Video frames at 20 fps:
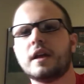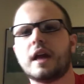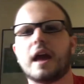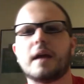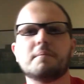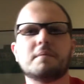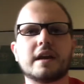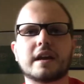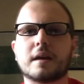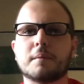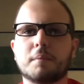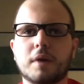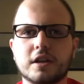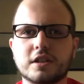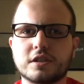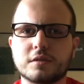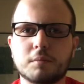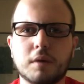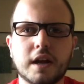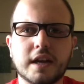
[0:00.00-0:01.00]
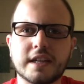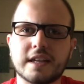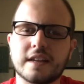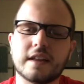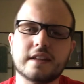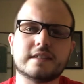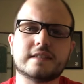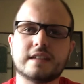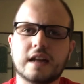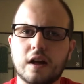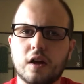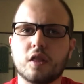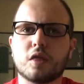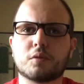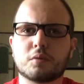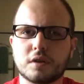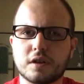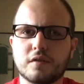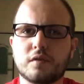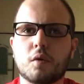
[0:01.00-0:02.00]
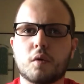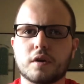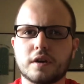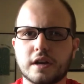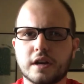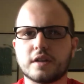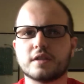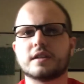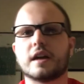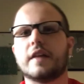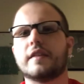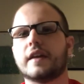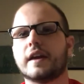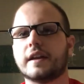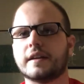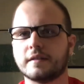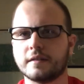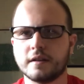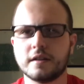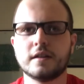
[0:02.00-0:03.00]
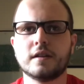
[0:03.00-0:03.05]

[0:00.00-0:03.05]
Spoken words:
and make a bunch of money, and then sell in 3 to 4 years, and then